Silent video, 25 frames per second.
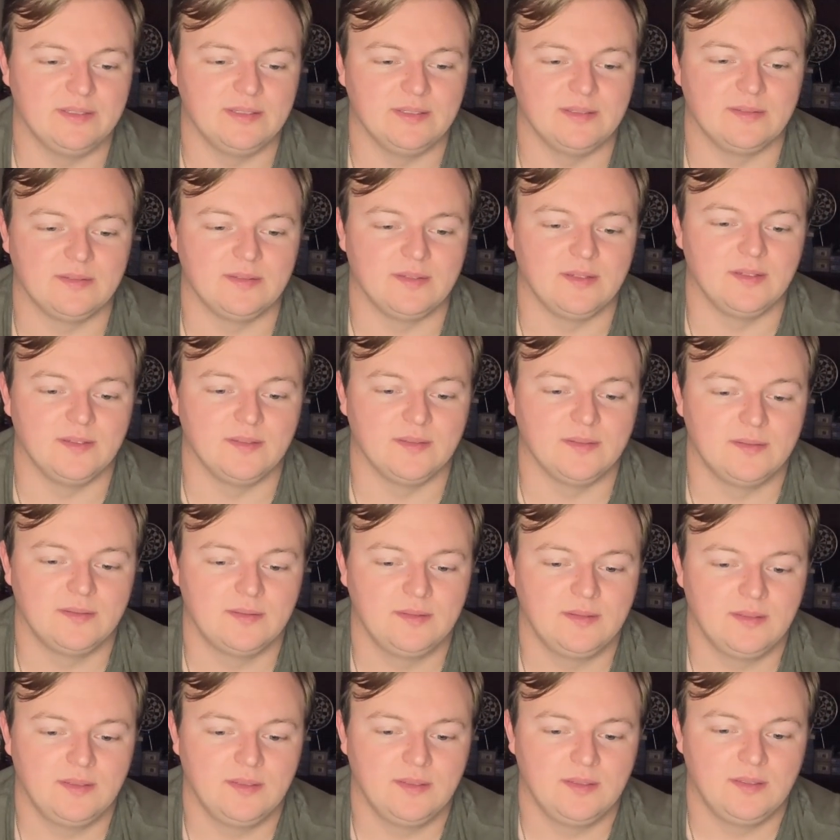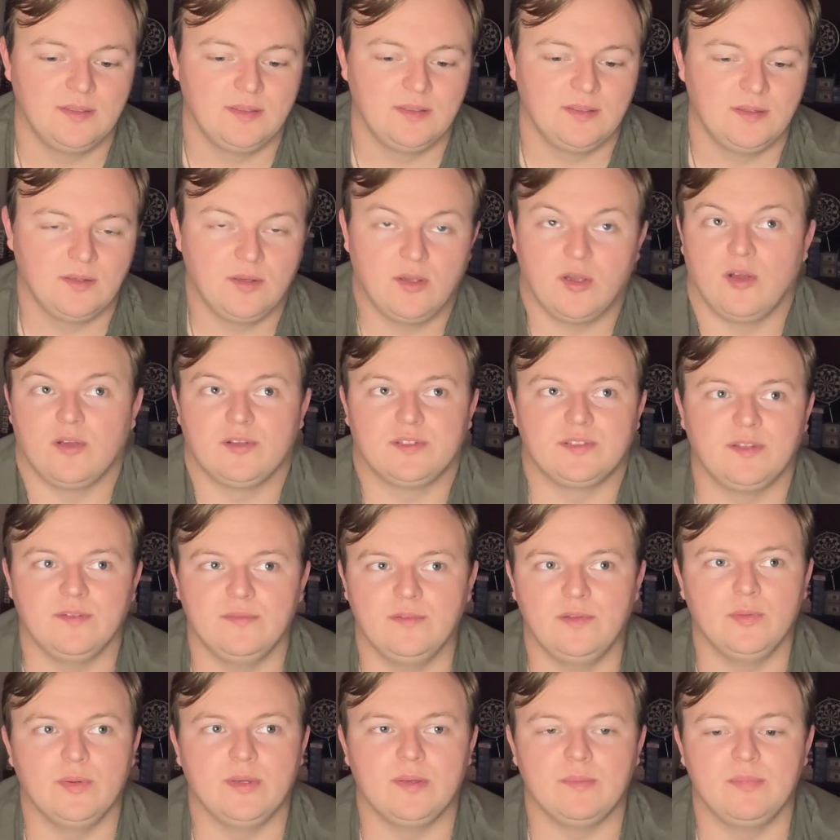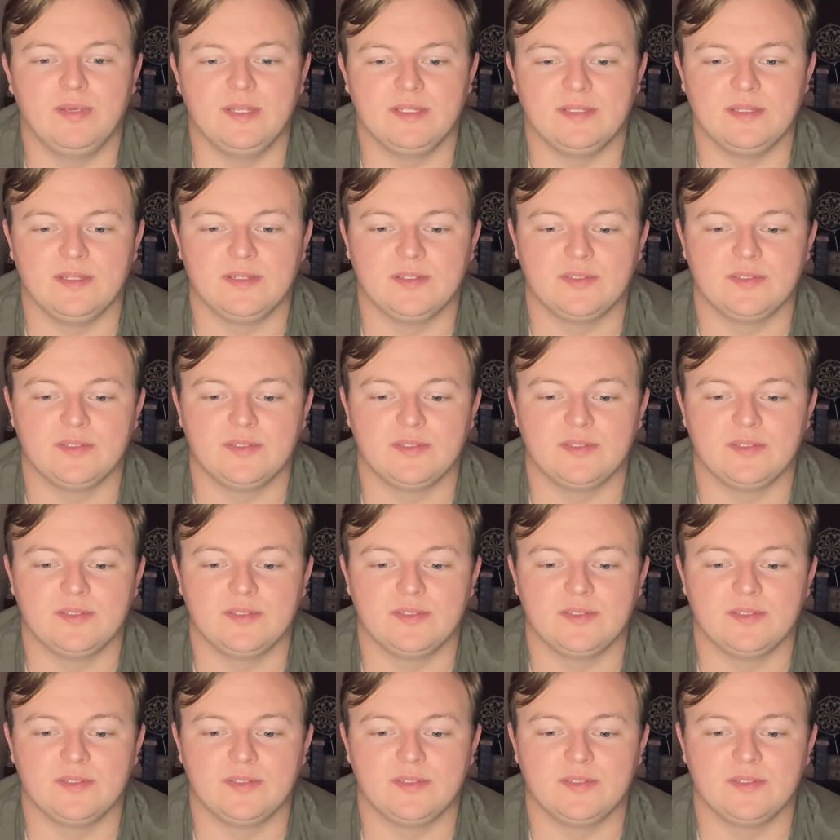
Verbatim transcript: It's the cost of doing business,